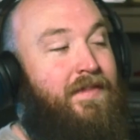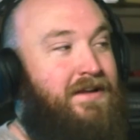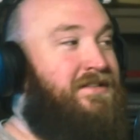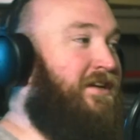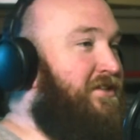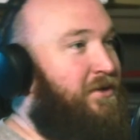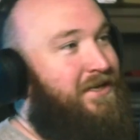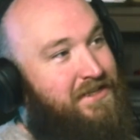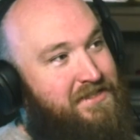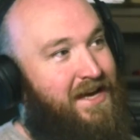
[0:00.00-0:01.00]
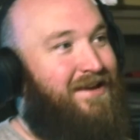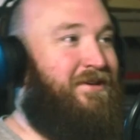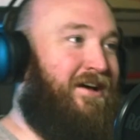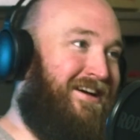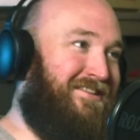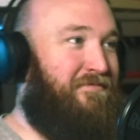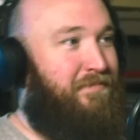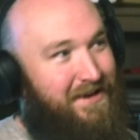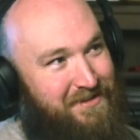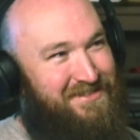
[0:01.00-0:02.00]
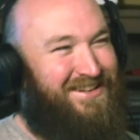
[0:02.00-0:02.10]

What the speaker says: and they're just going to do it in the same kind of pace,